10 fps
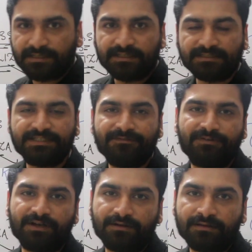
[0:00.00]
is
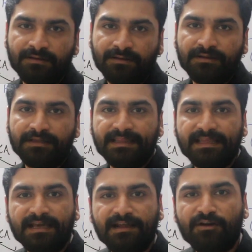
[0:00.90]
different.
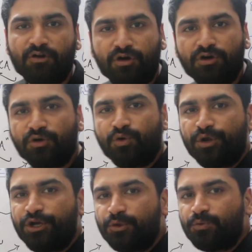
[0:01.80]
They are not
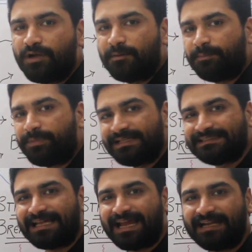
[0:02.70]
going to
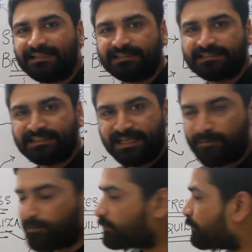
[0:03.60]
compress at the
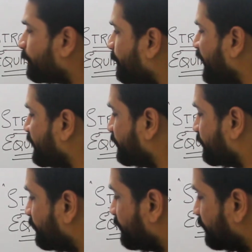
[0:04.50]
same
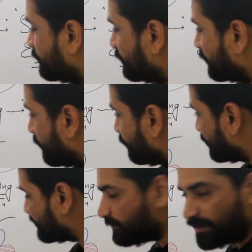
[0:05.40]
manner. The
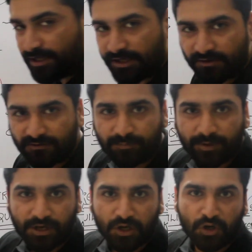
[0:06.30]
compressibility of
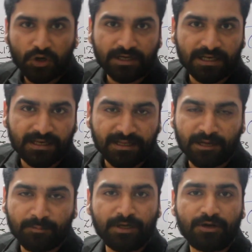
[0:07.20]
periodontal
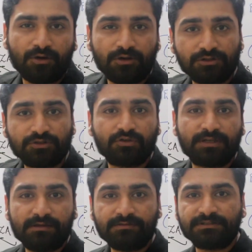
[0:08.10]
ligament also
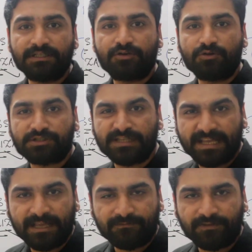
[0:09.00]
gives the
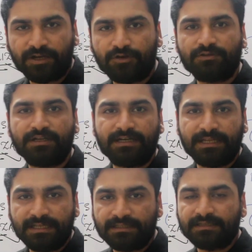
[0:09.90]
cushioning effect to the
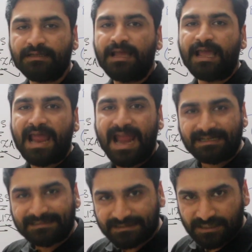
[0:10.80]
teeth,
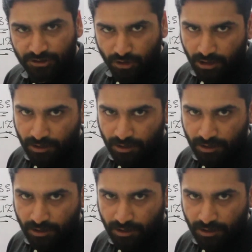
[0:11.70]
acts as a shock